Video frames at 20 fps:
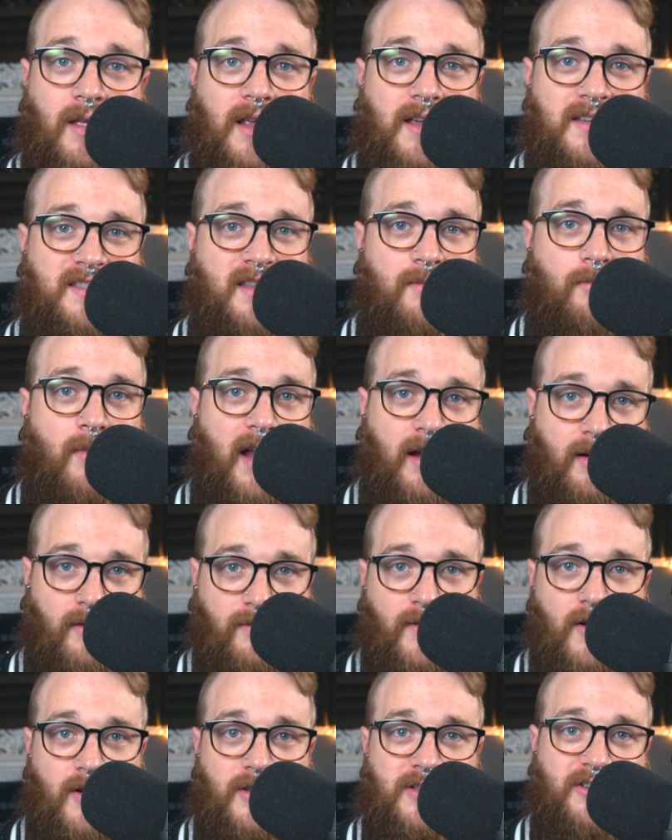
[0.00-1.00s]
because the
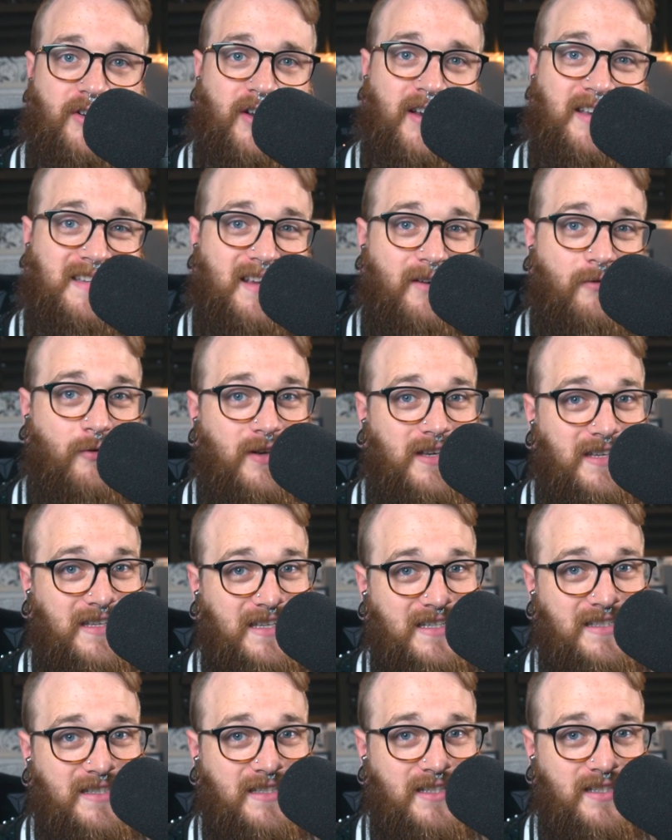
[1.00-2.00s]
microphones are at different
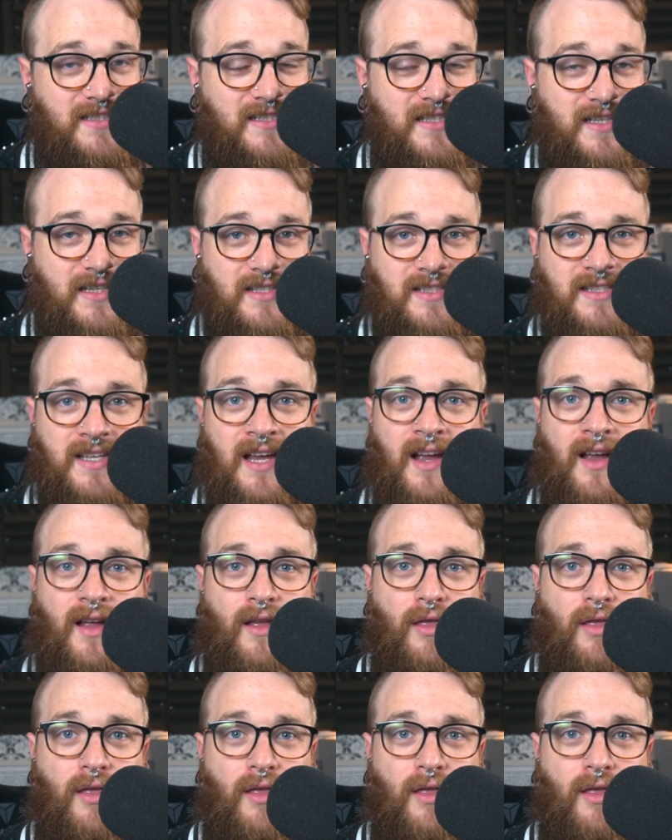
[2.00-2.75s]
distances.